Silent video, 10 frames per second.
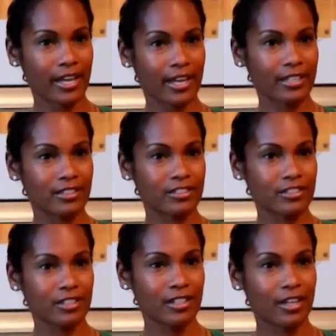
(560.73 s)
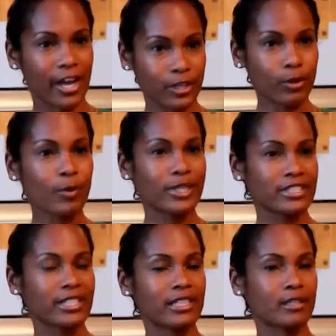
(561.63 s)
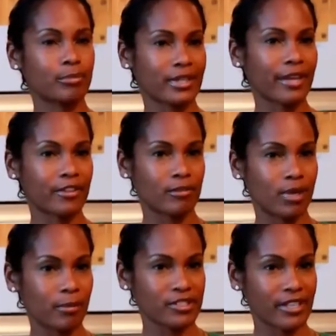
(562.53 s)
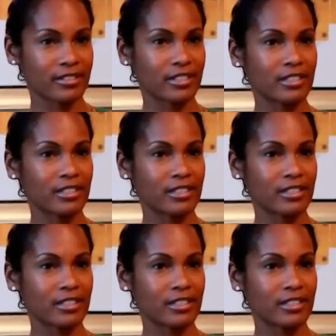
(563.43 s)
and I knew I wanted to get the book out there and publicize it.